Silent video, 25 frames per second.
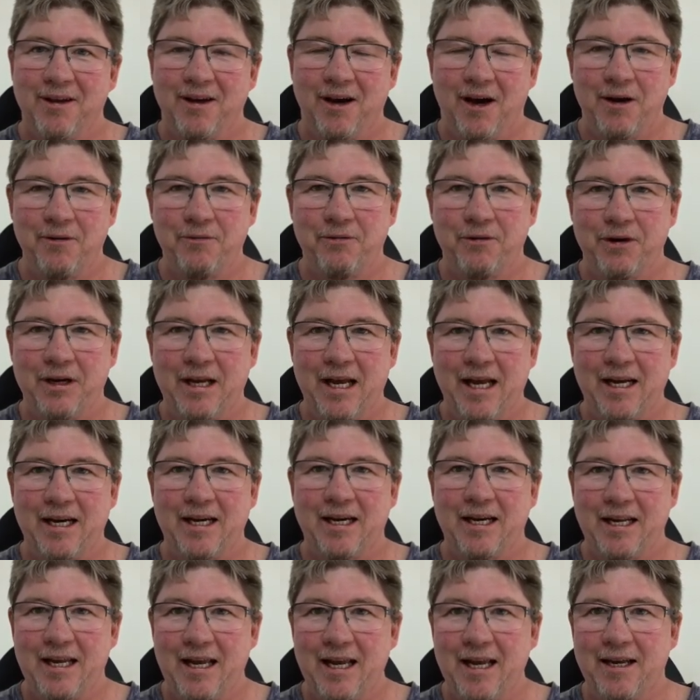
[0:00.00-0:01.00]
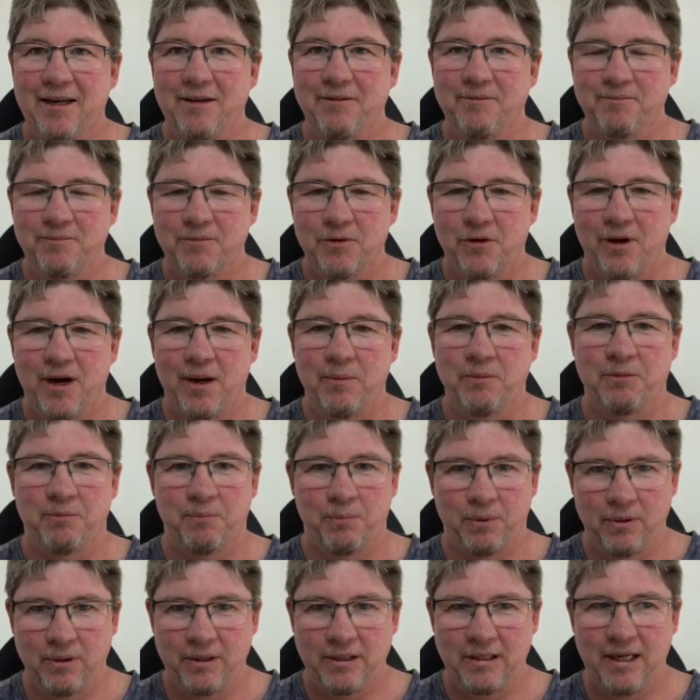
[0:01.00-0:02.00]
over again and again. Crabs
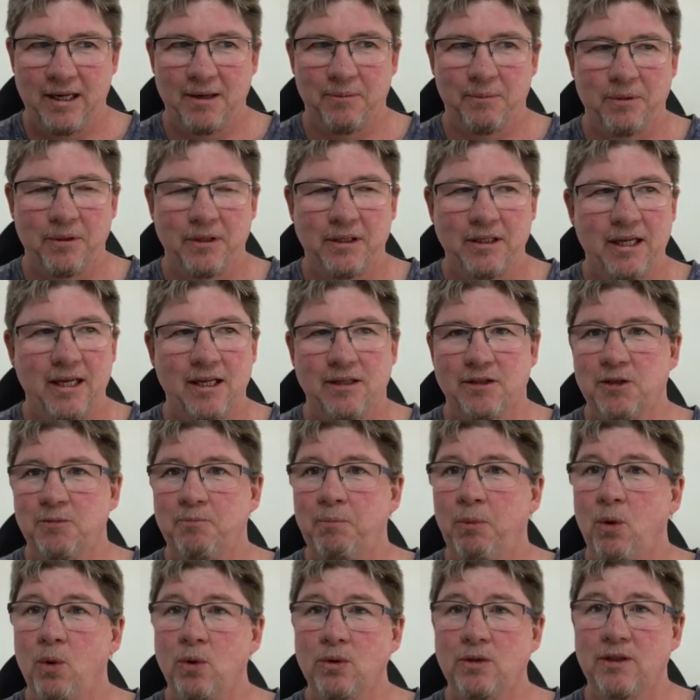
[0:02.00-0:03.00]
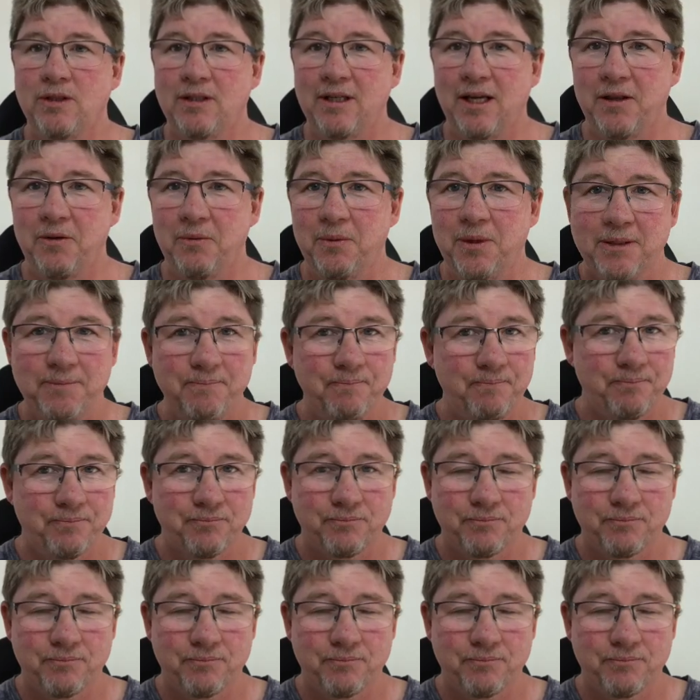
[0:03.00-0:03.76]
pulling down. Sport's another one.